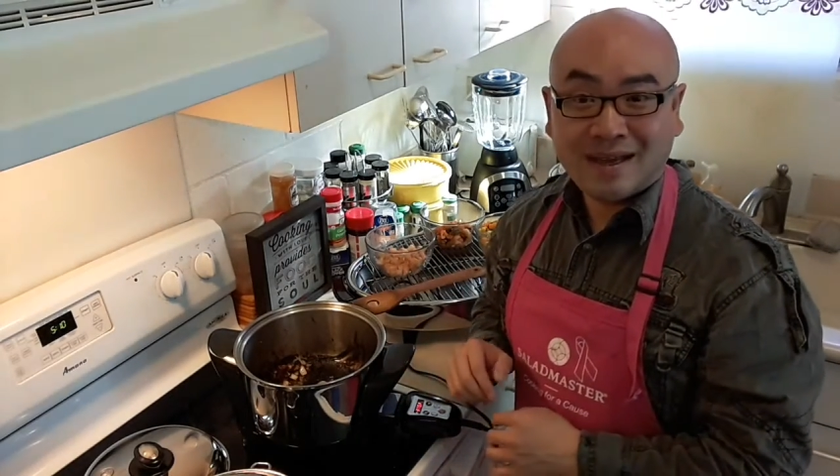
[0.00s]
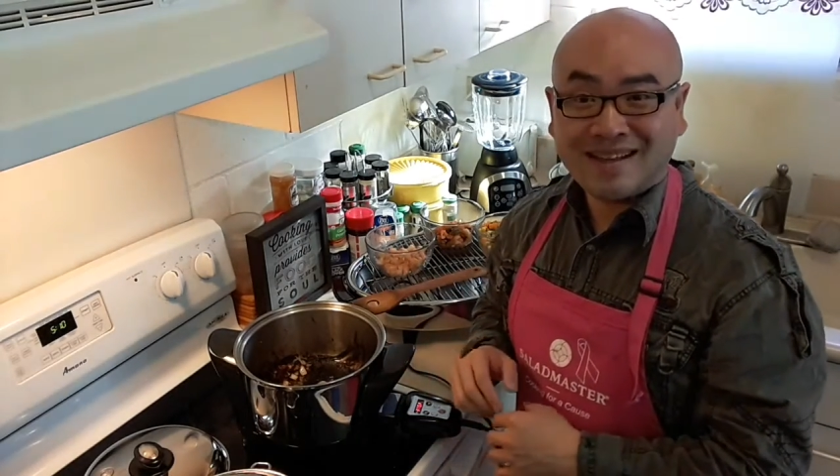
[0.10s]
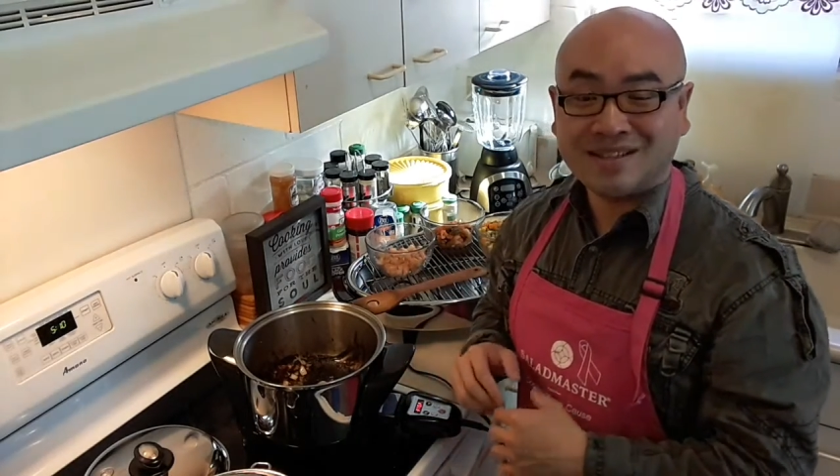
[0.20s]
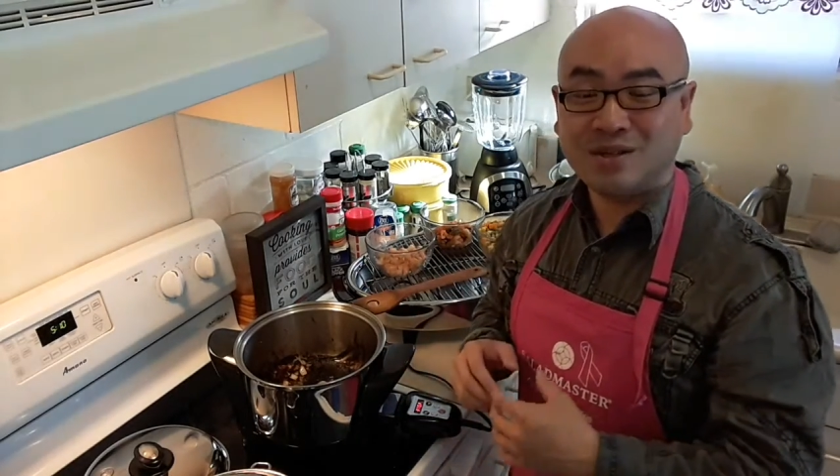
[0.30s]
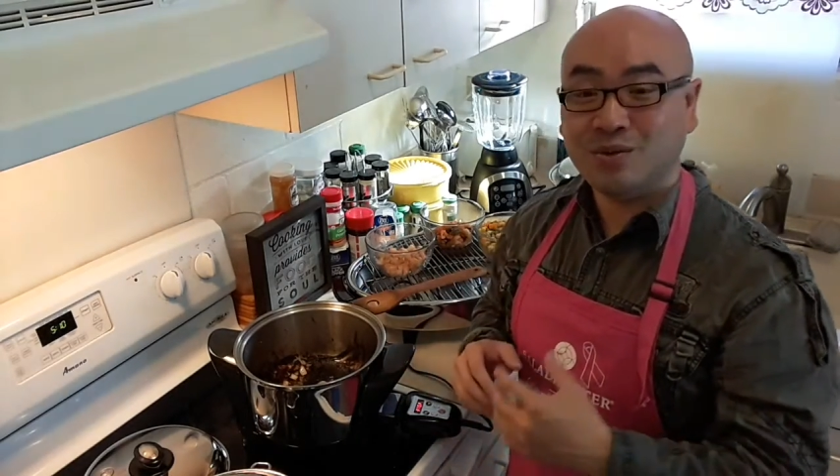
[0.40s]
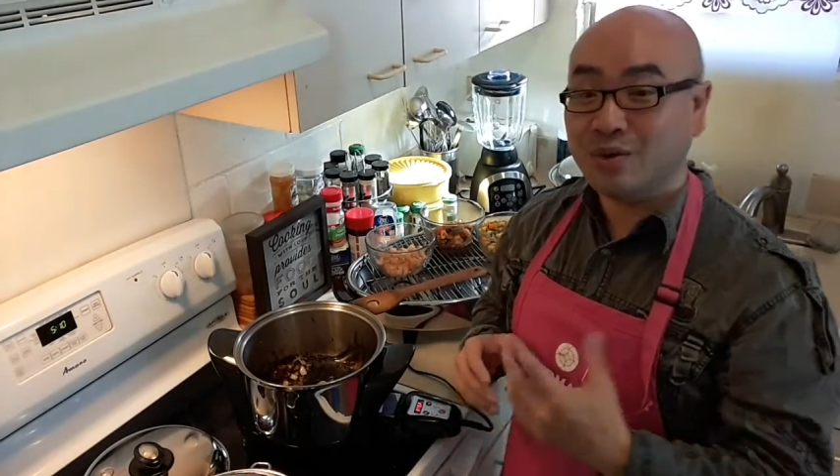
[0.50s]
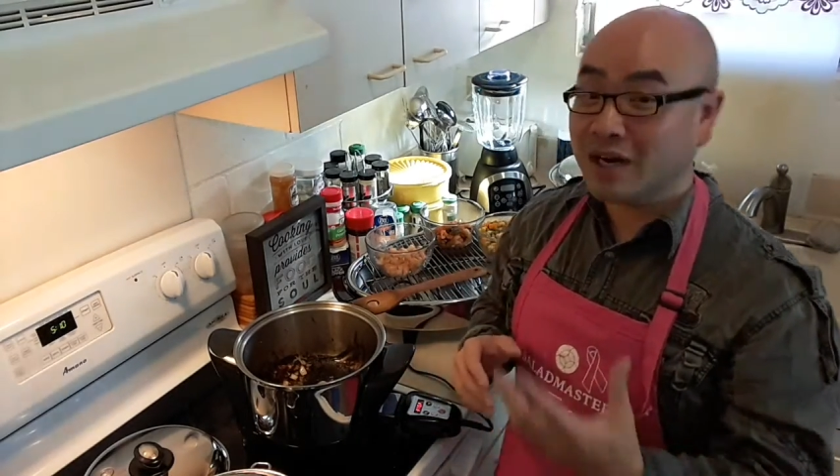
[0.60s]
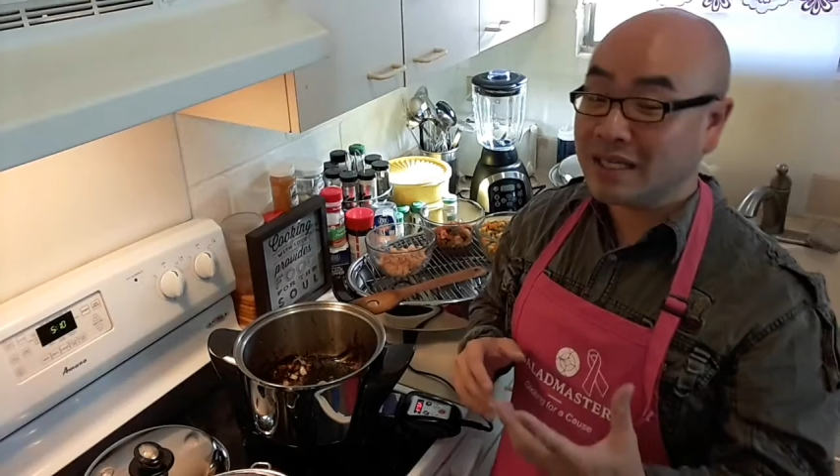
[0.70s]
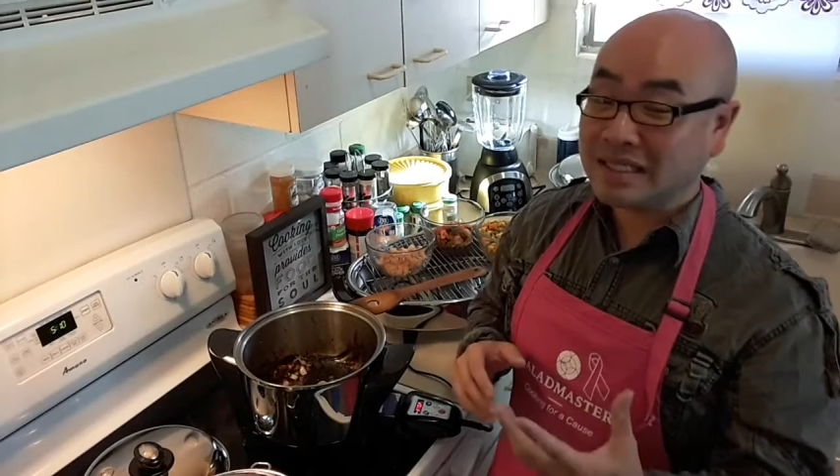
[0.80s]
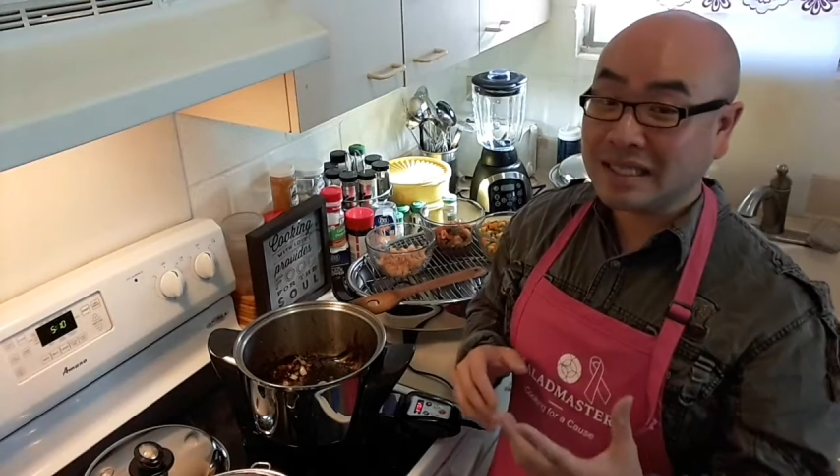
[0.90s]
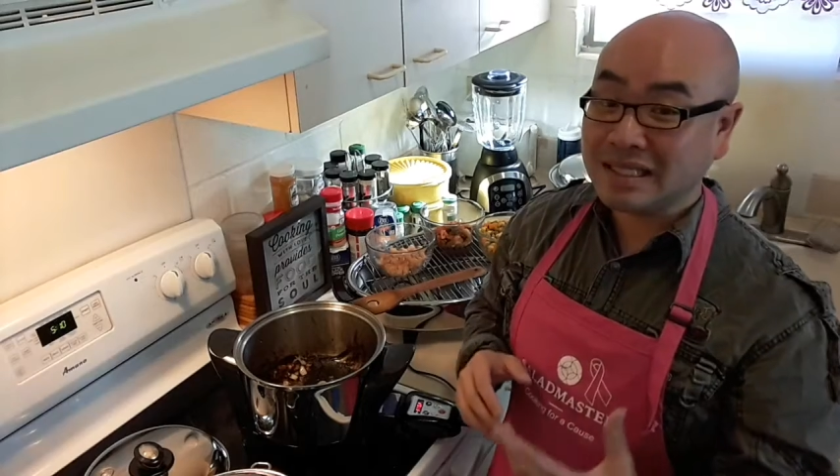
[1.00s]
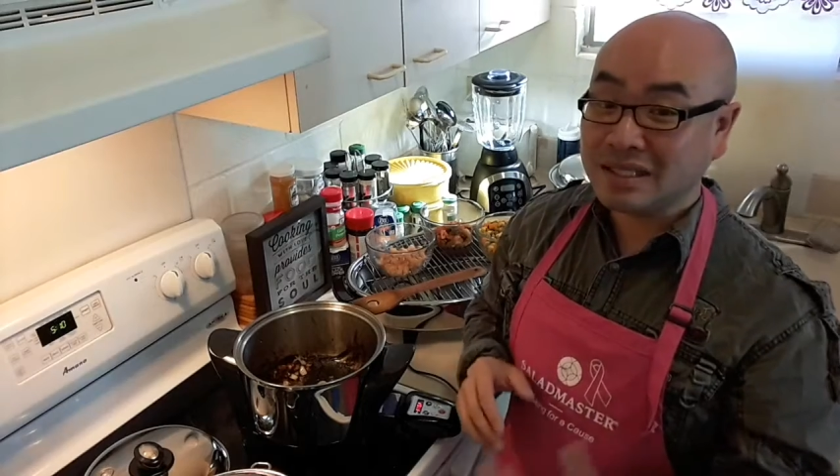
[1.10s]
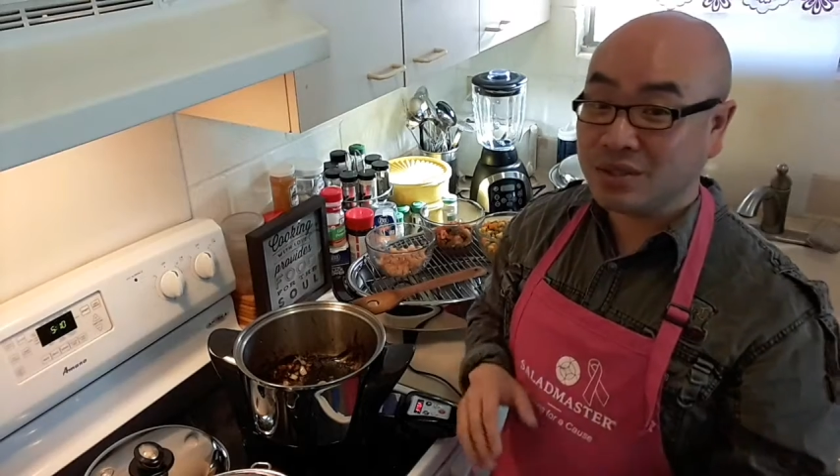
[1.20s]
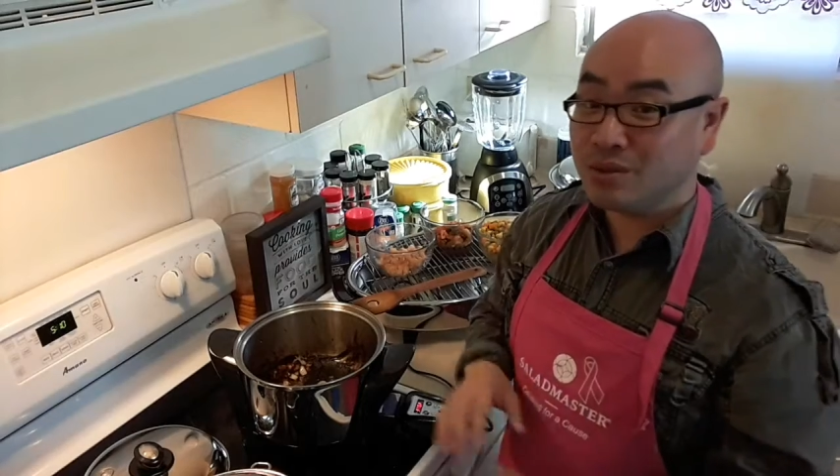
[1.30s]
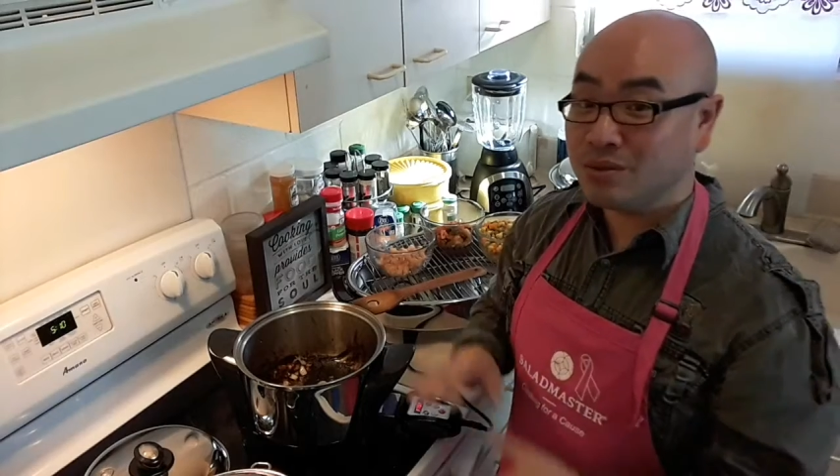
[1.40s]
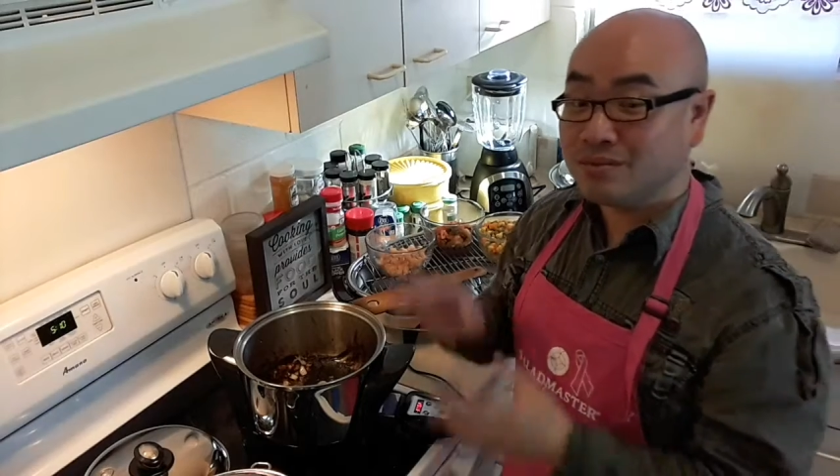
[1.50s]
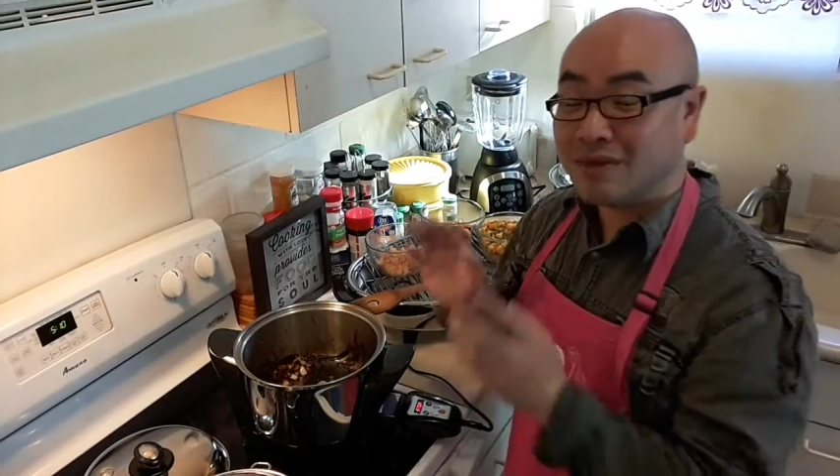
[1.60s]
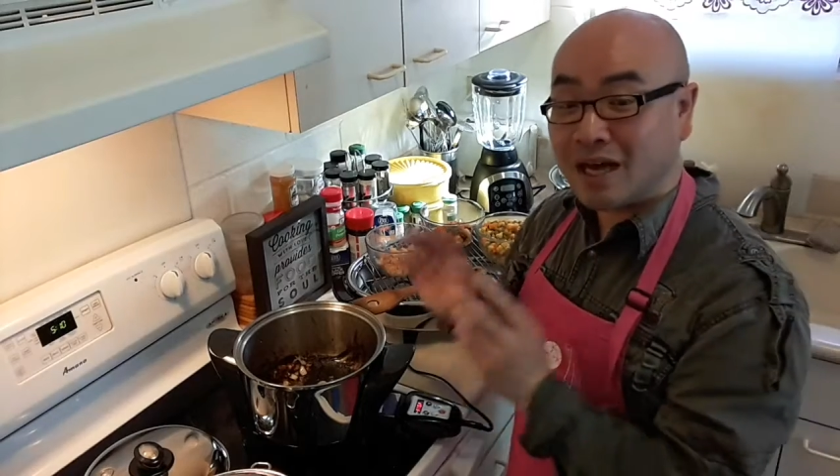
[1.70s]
And so what I decide to do,